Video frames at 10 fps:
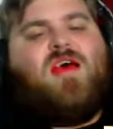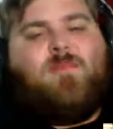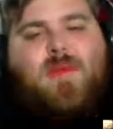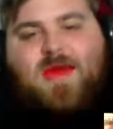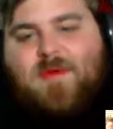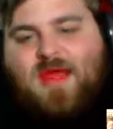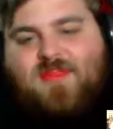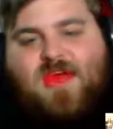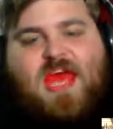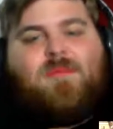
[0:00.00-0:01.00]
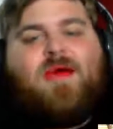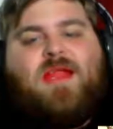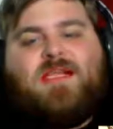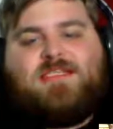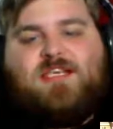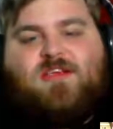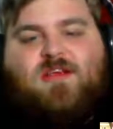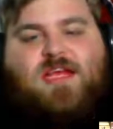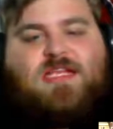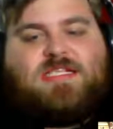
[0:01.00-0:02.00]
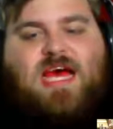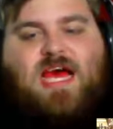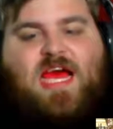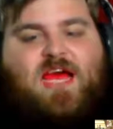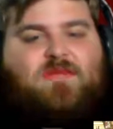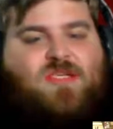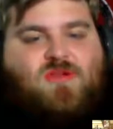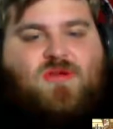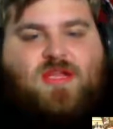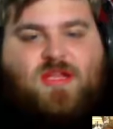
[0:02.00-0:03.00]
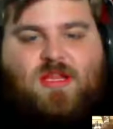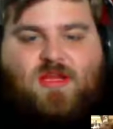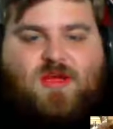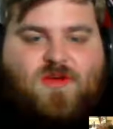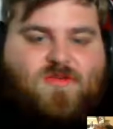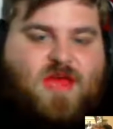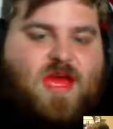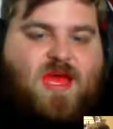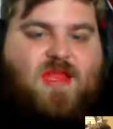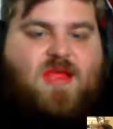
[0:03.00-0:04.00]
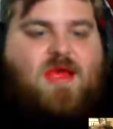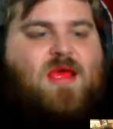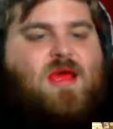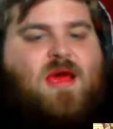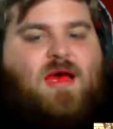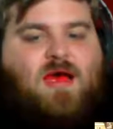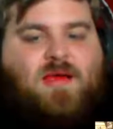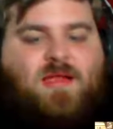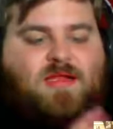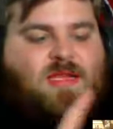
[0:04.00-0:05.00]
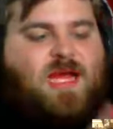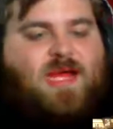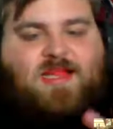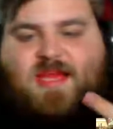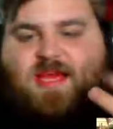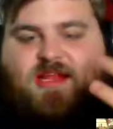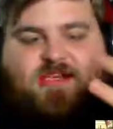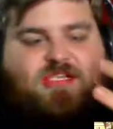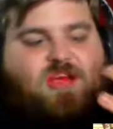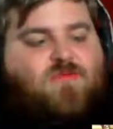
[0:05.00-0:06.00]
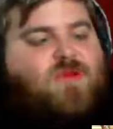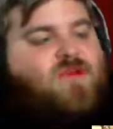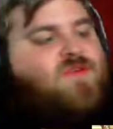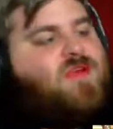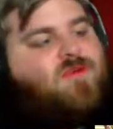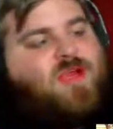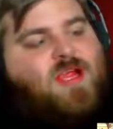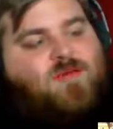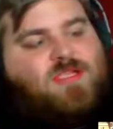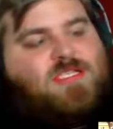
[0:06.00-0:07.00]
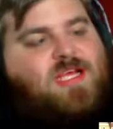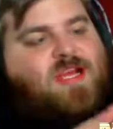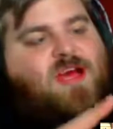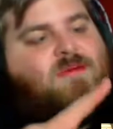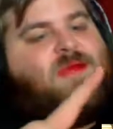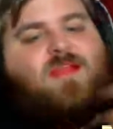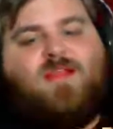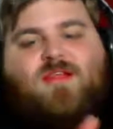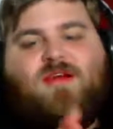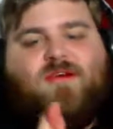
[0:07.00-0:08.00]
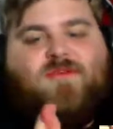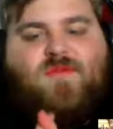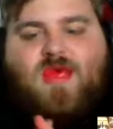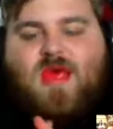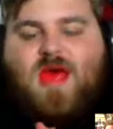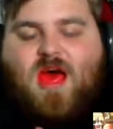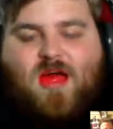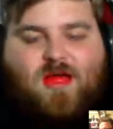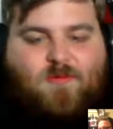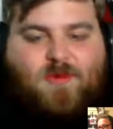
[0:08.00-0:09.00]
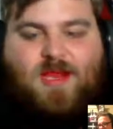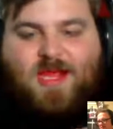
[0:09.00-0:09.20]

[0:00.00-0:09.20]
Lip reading: Batman the animated series. I absolutely love that. Like the Killing Joke movie. I don't care what you say, Tommy. Loved. Really